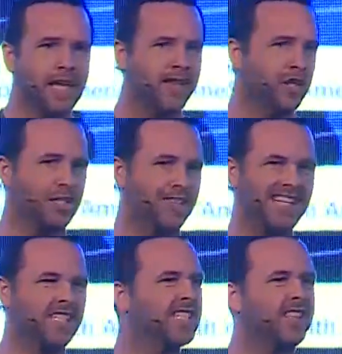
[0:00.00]
the day,
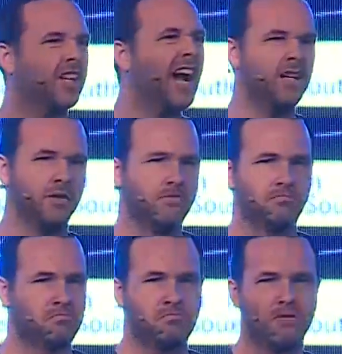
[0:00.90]
they just sit there idle.
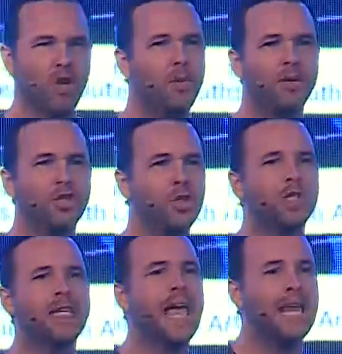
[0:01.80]
Nobody's
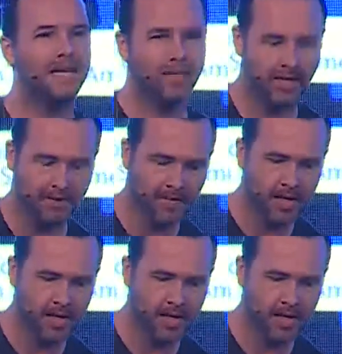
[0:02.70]
using anything.